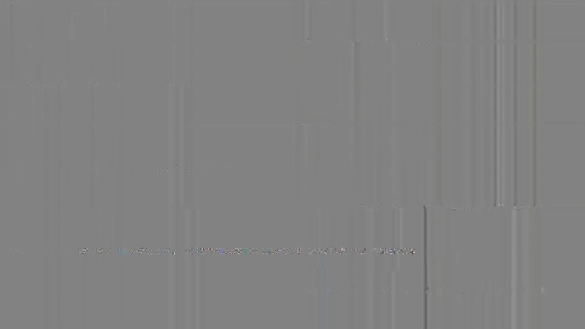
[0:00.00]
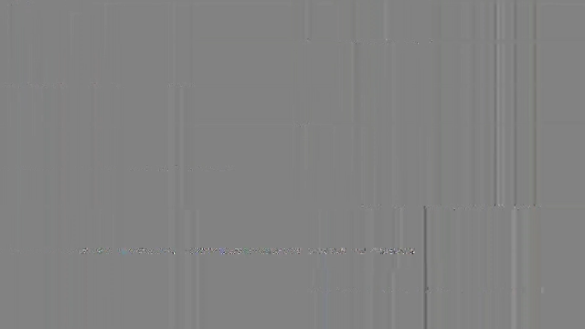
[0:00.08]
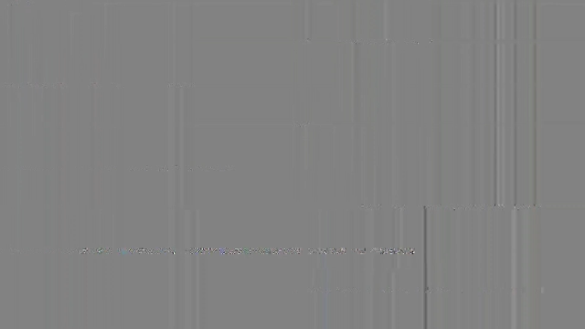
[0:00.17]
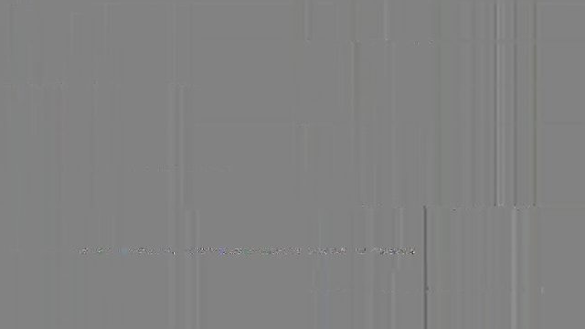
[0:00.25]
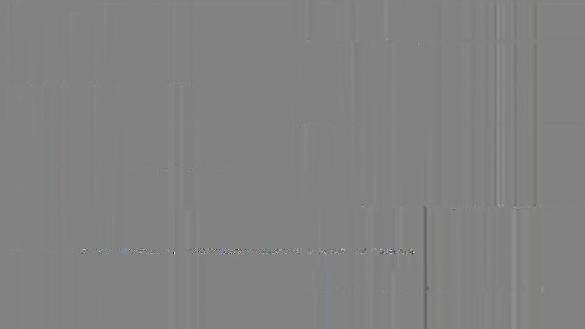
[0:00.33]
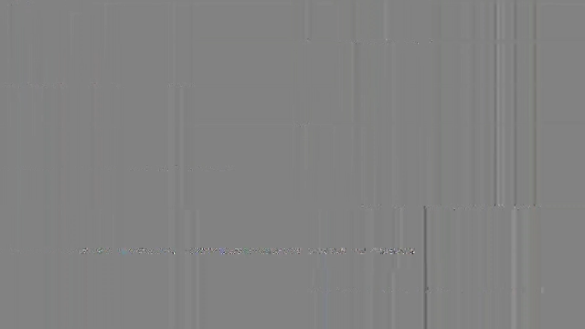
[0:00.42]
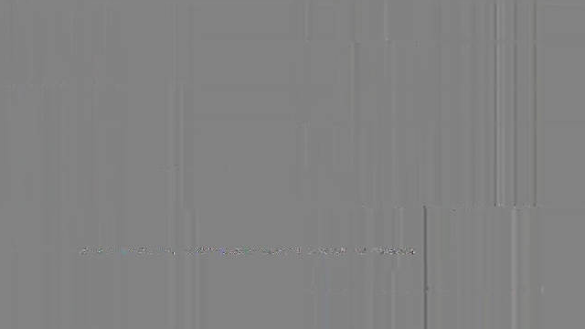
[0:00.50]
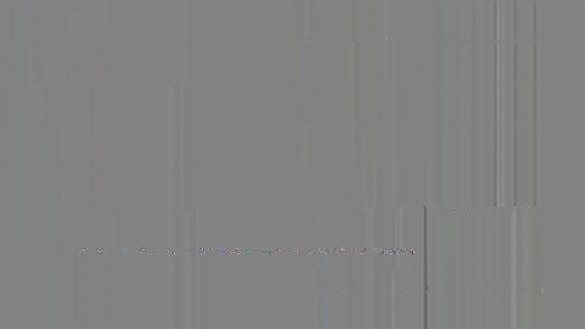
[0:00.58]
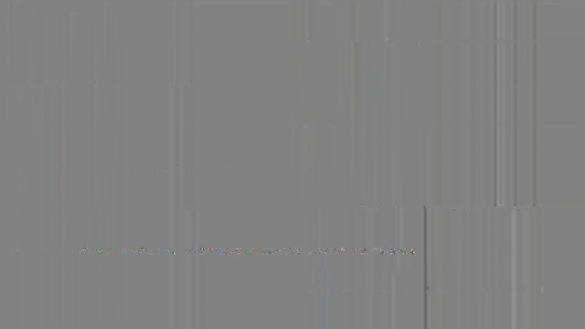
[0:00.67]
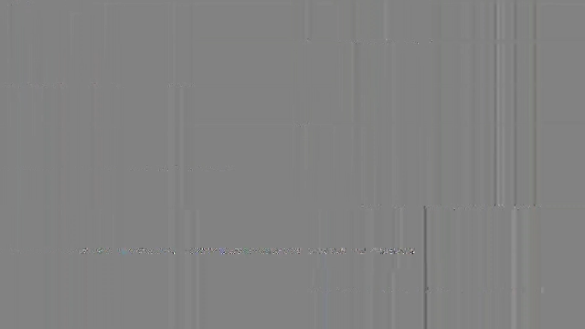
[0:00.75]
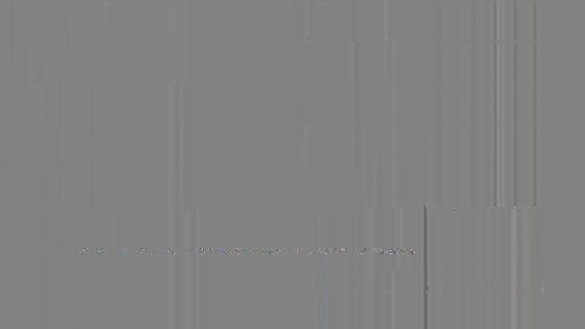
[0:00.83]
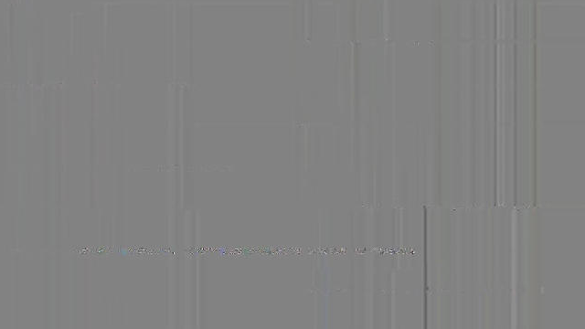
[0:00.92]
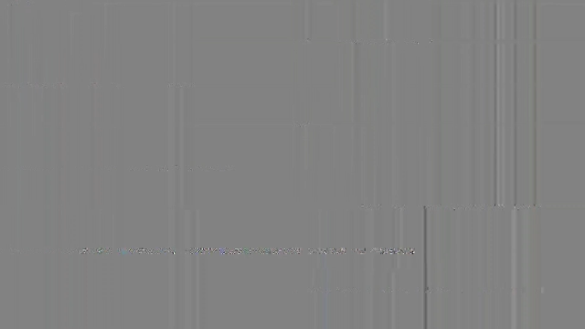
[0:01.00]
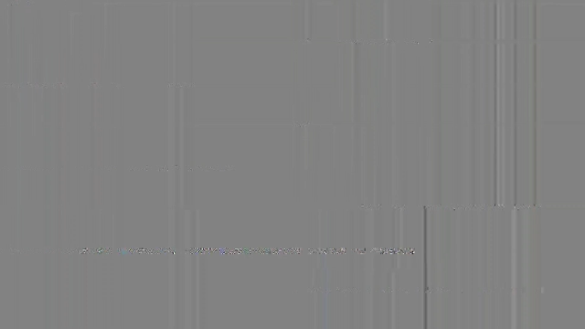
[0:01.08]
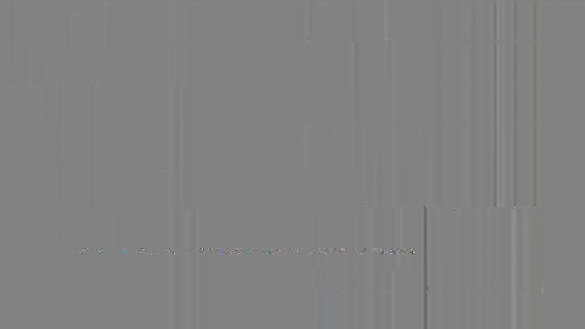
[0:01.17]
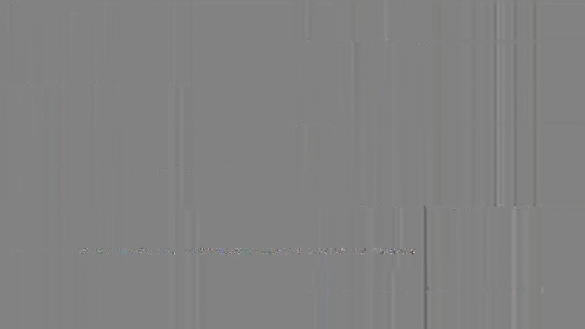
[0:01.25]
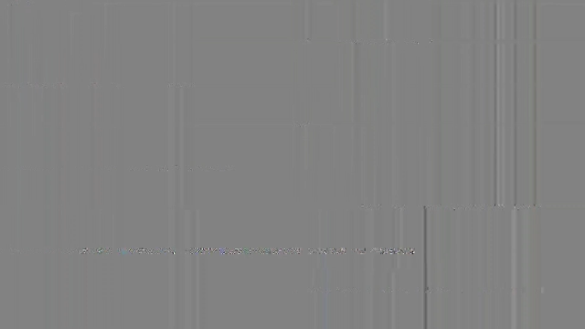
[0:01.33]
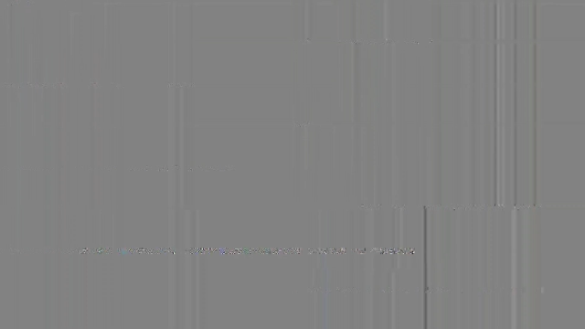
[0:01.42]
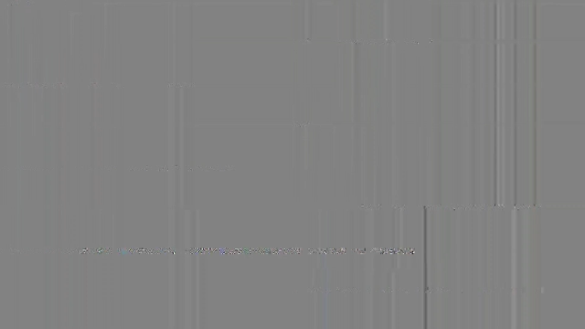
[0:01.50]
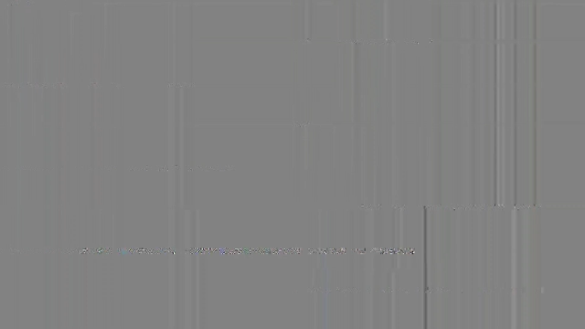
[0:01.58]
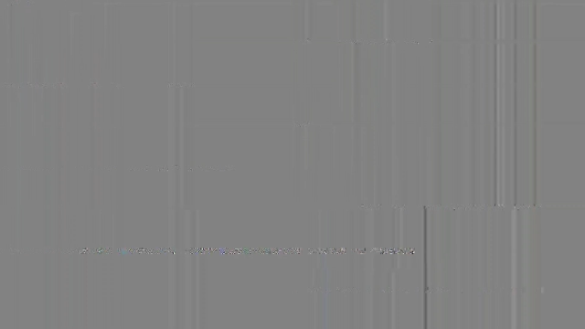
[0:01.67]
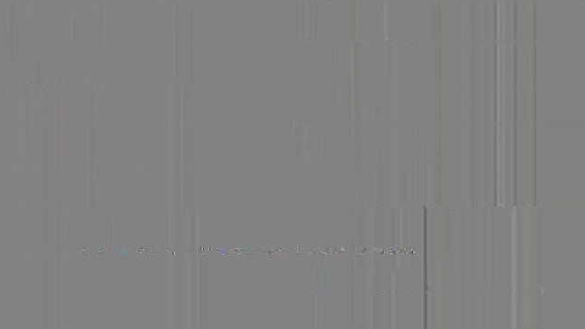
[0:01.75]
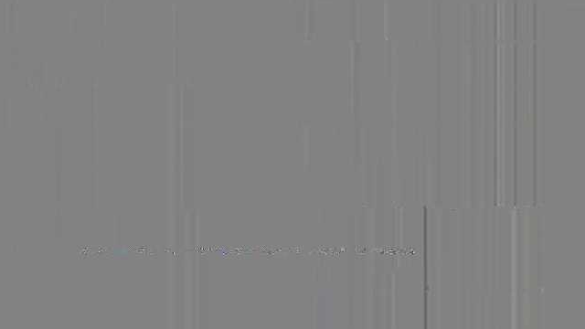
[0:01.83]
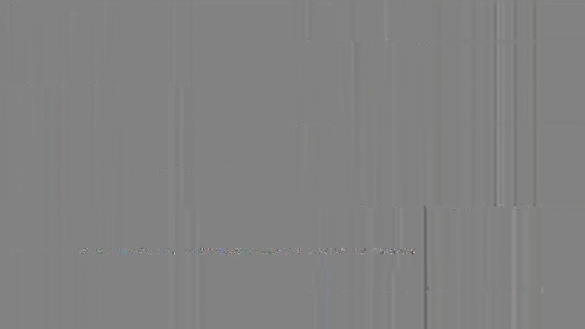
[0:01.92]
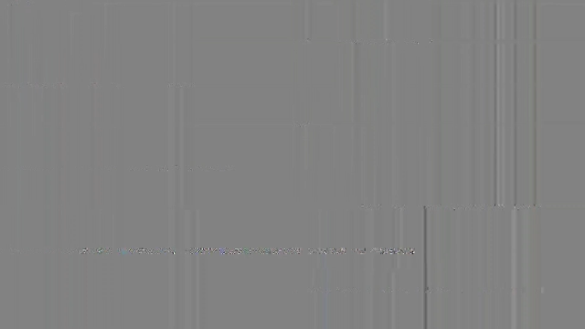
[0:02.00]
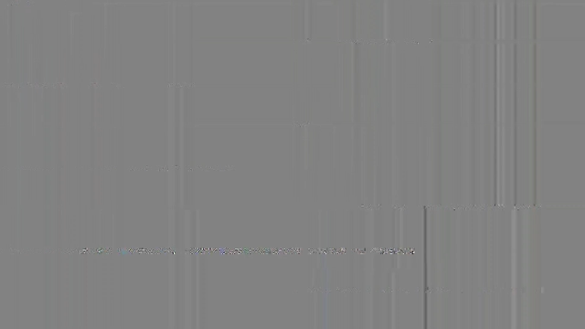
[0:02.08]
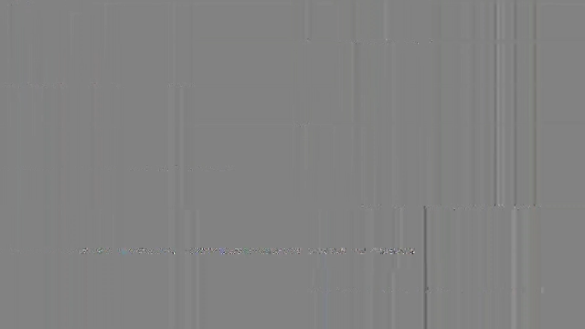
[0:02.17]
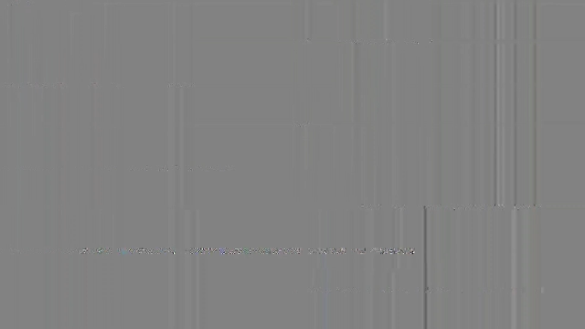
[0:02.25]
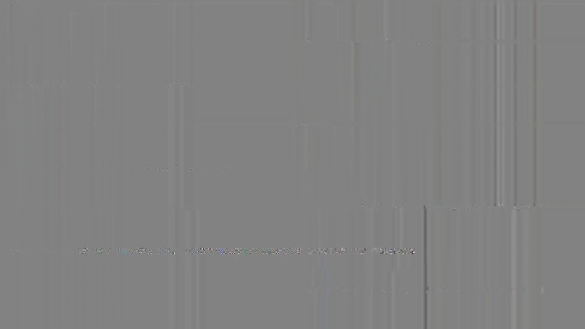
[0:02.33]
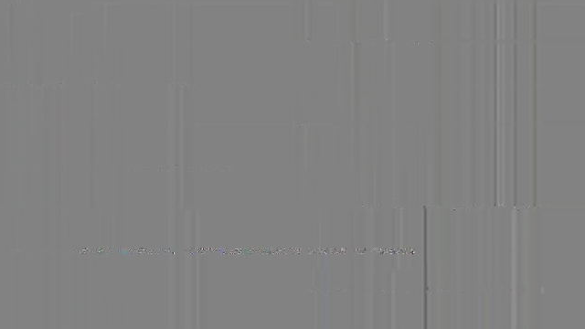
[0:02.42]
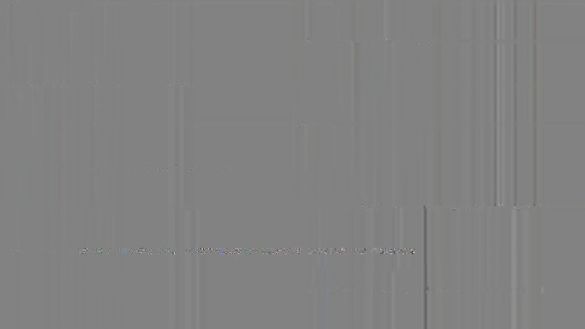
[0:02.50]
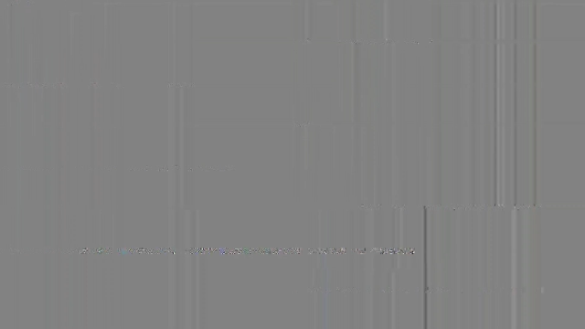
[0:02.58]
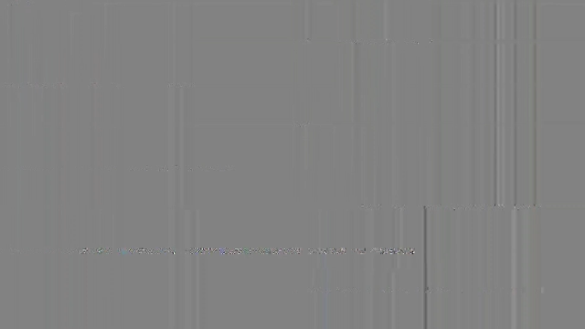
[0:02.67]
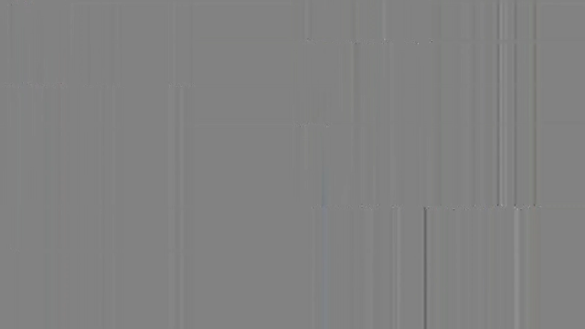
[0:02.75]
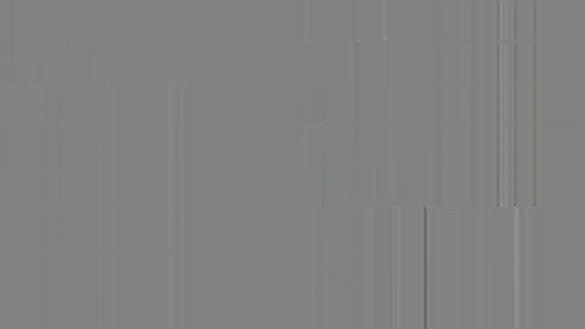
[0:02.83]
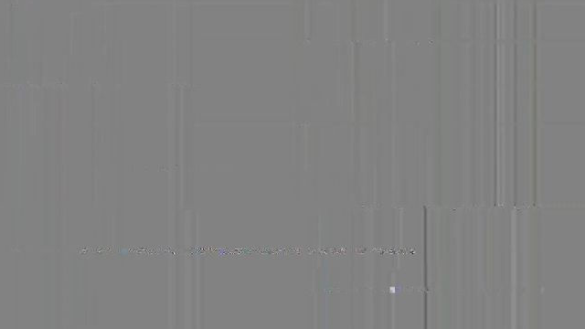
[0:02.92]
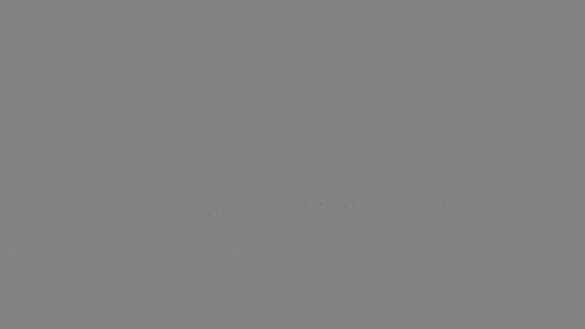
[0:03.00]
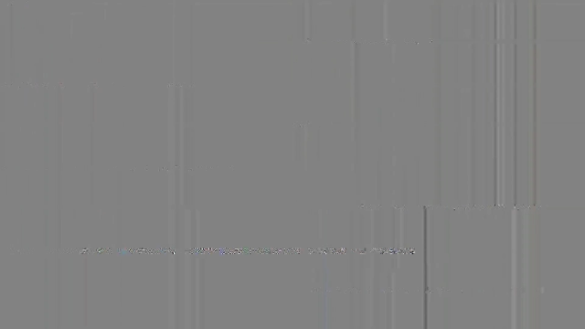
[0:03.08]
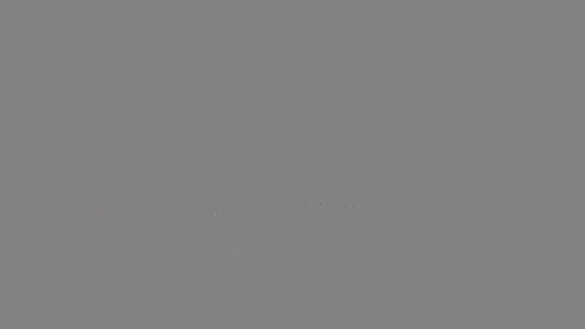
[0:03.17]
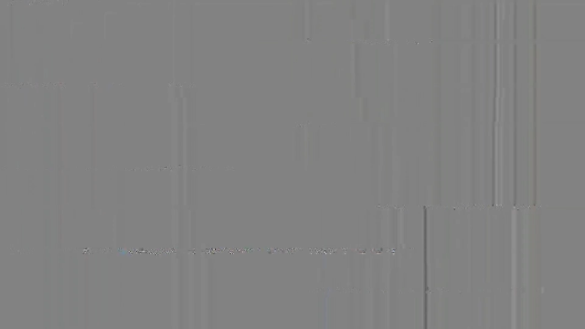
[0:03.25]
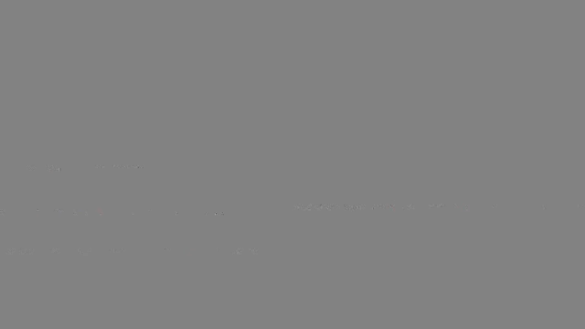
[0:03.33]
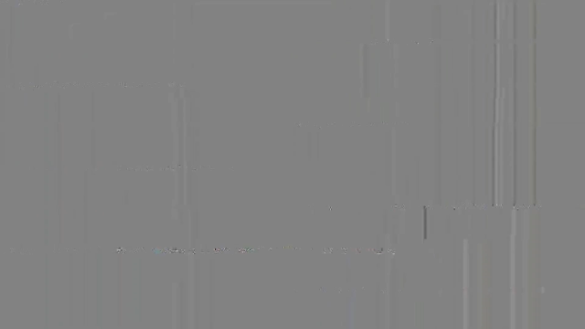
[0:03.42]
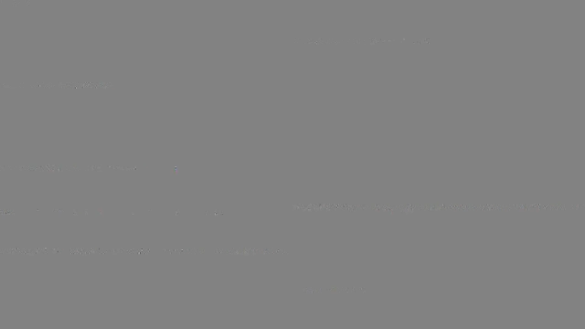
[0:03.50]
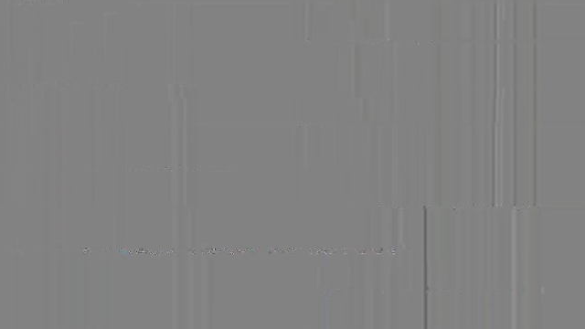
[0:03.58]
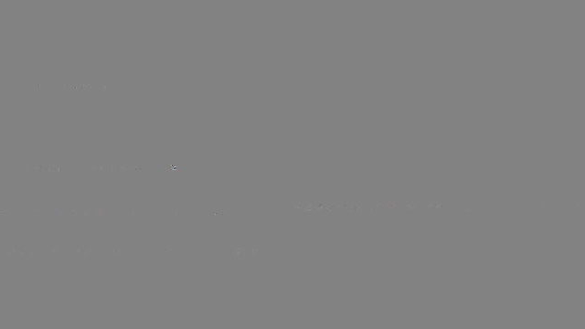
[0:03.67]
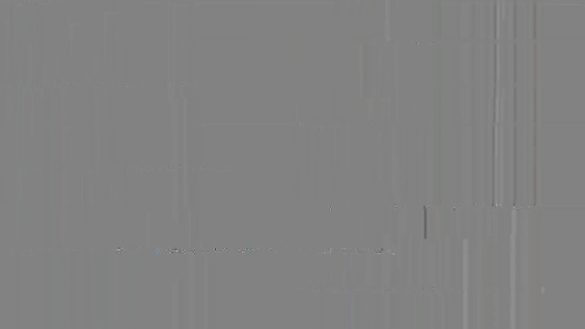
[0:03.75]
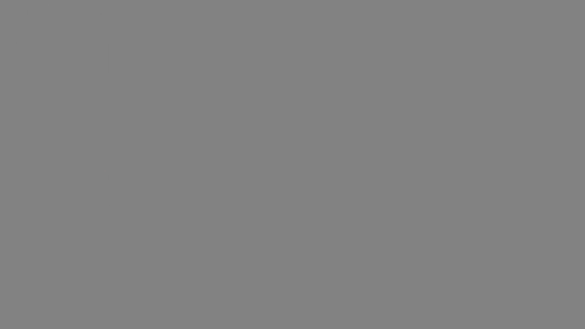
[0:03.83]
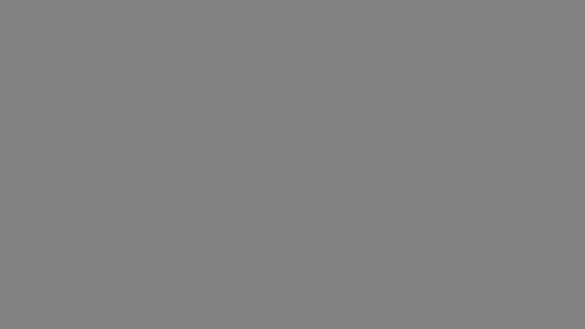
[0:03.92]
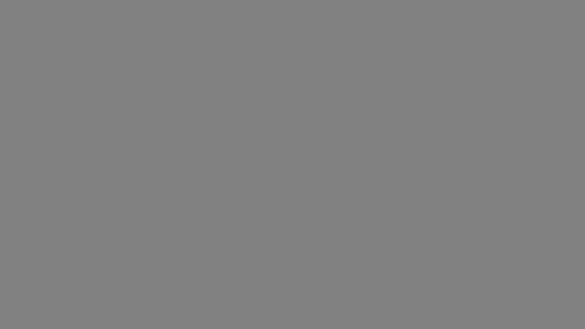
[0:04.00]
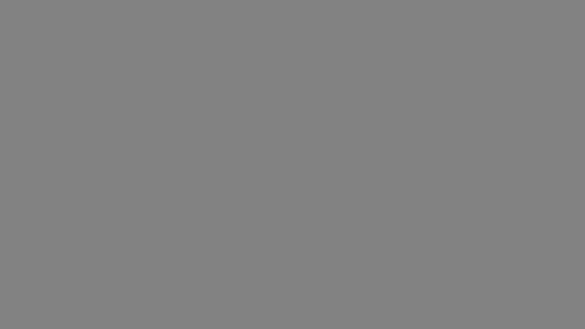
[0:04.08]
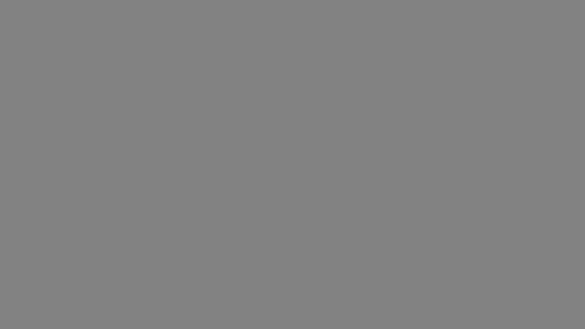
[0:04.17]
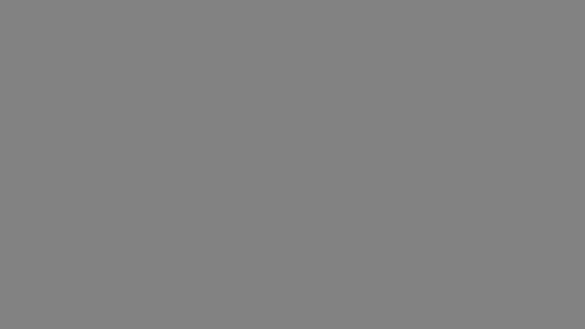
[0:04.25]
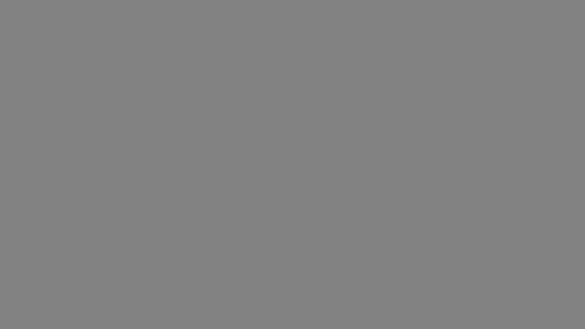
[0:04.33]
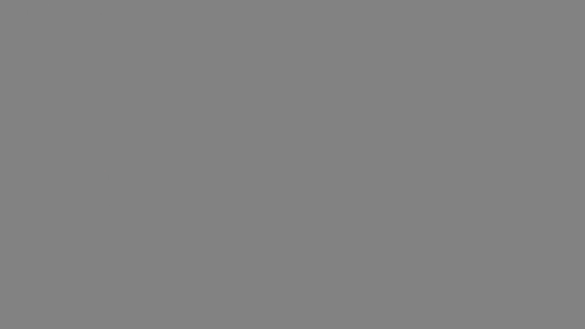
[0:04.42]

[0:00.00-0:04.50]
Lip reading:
[unreadable: no face in view]